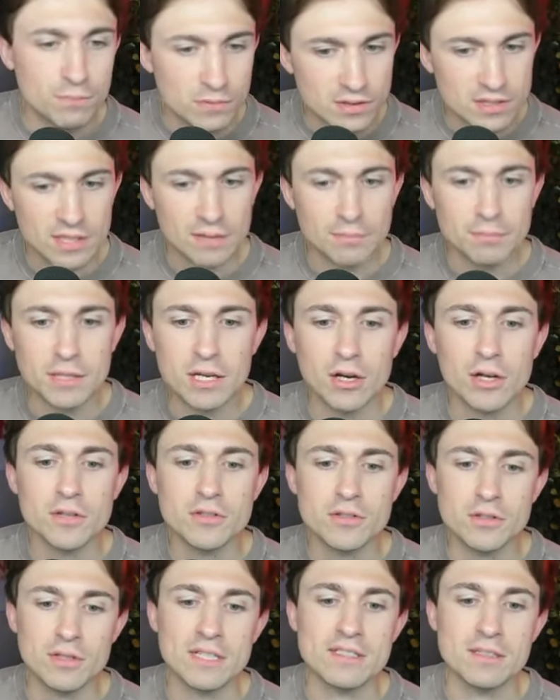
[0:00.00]
something
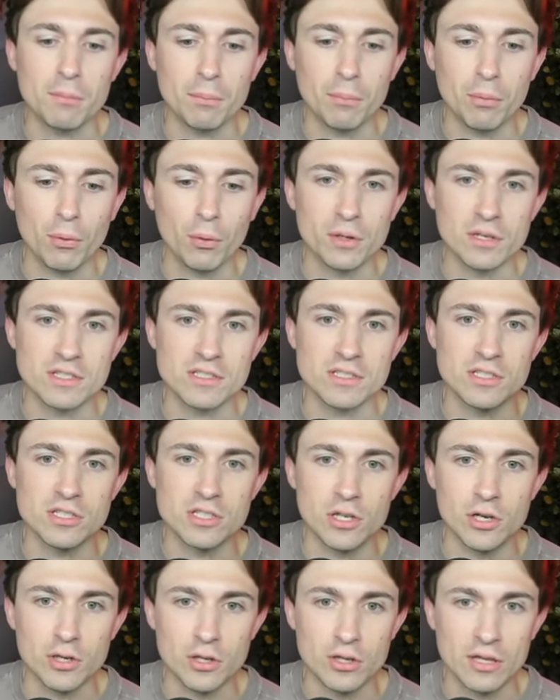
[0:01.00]
also that's important is to
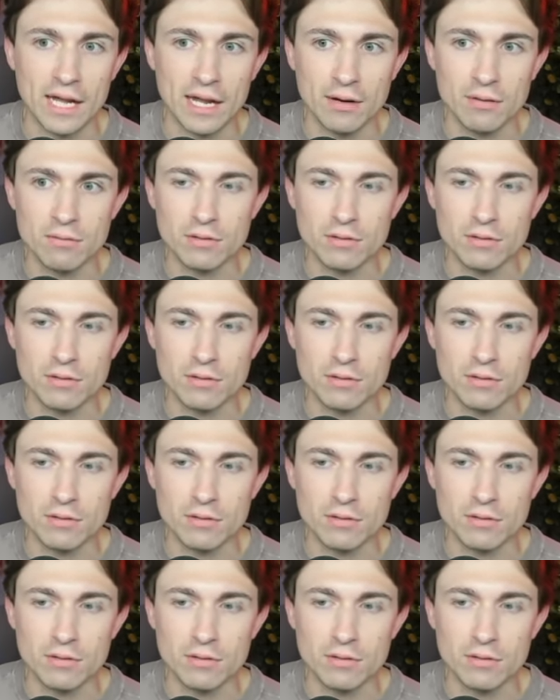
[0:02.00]
show you that,